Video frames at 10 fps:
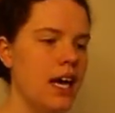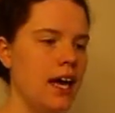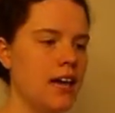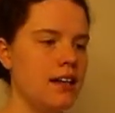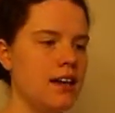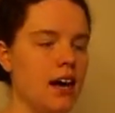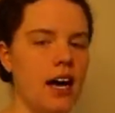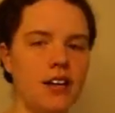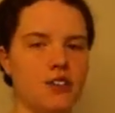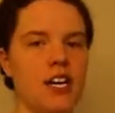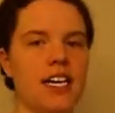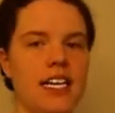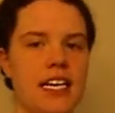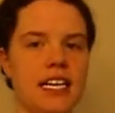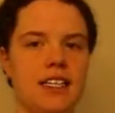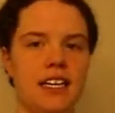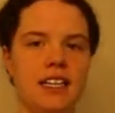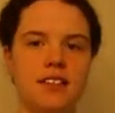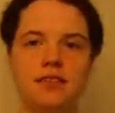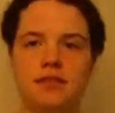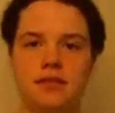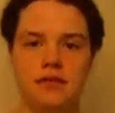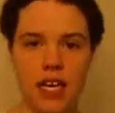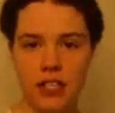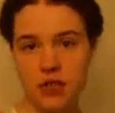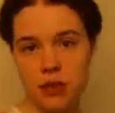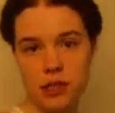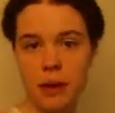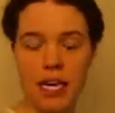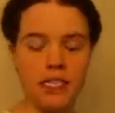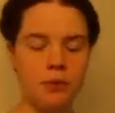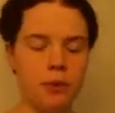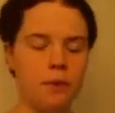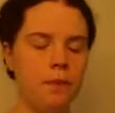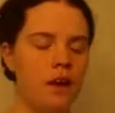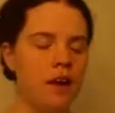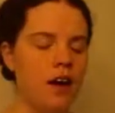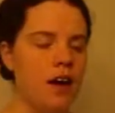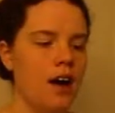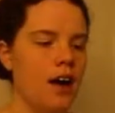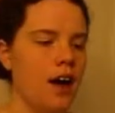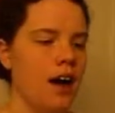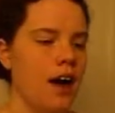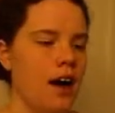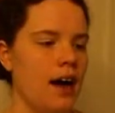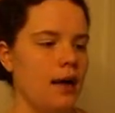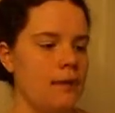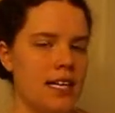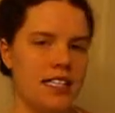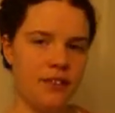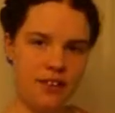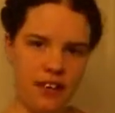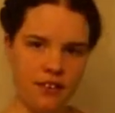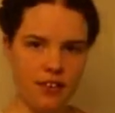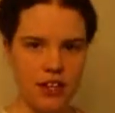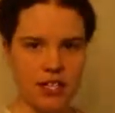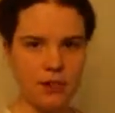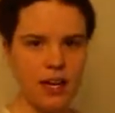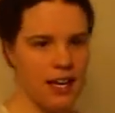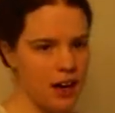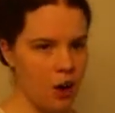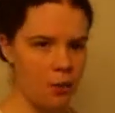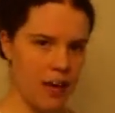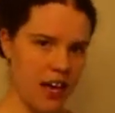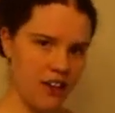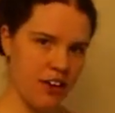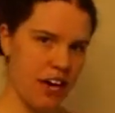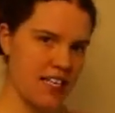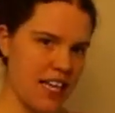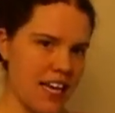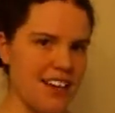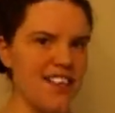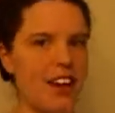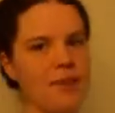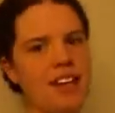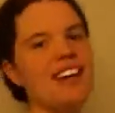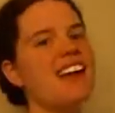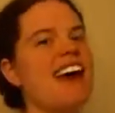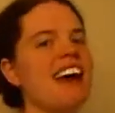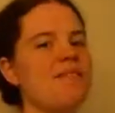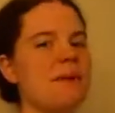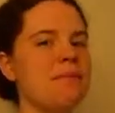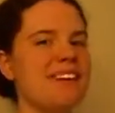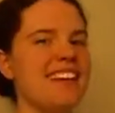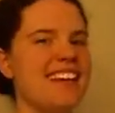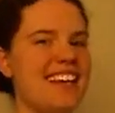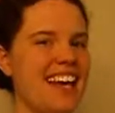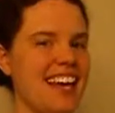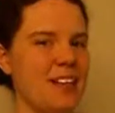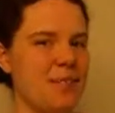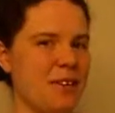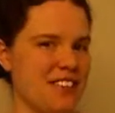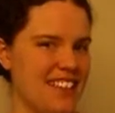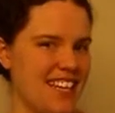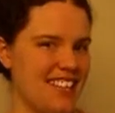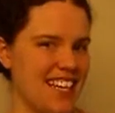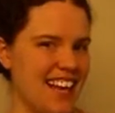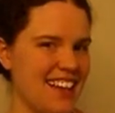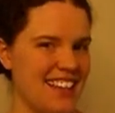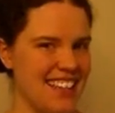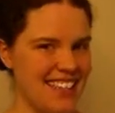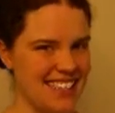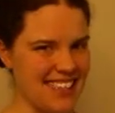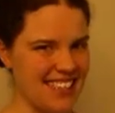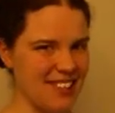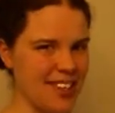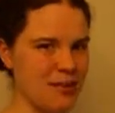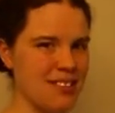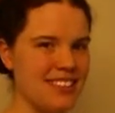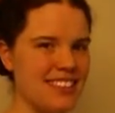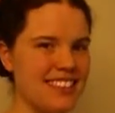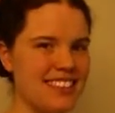And I'll try to get it done as soon as possible. But that's everything for this week. Hope y'all have a great day, great week. And remember, getting the perfect hairstyle is little trouble.